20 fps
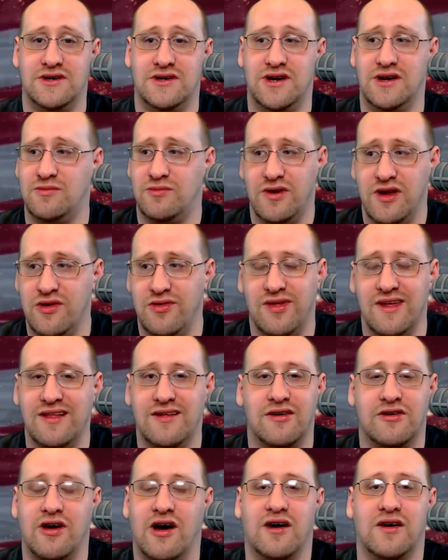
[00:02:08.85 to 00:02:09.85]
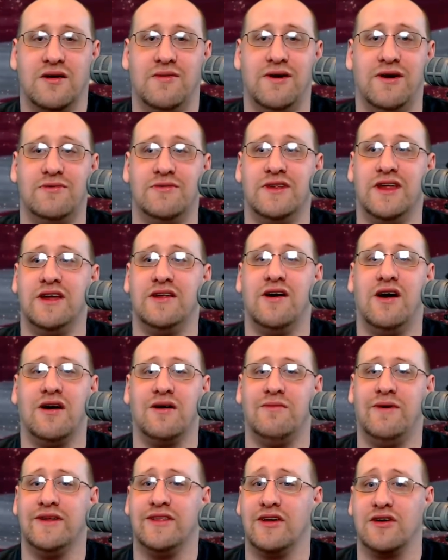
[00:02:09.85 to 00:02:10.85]
And what do you think they're talking about when they talk
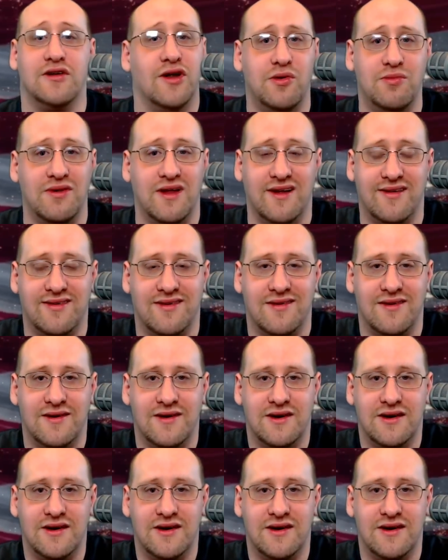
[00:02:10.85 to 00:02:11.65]
about the globalists?